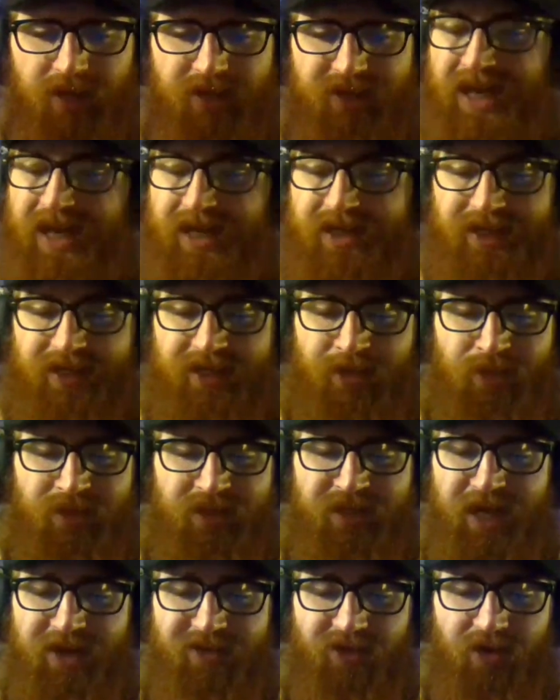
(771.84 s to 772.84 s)
Texas
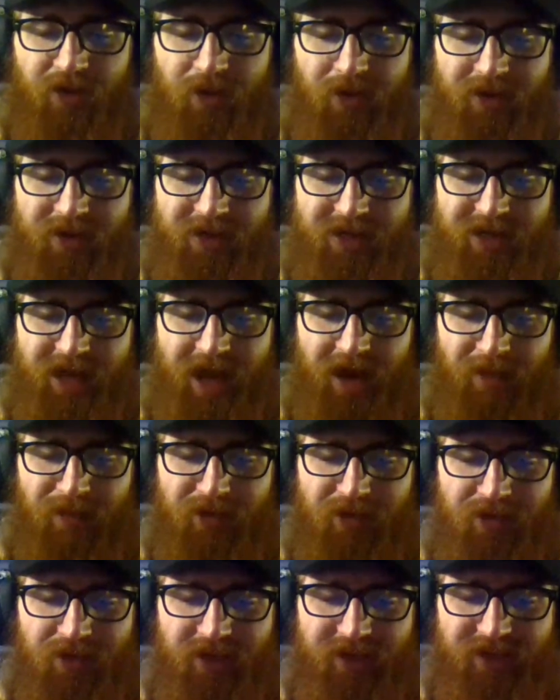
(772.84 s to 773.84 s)
was never going to commute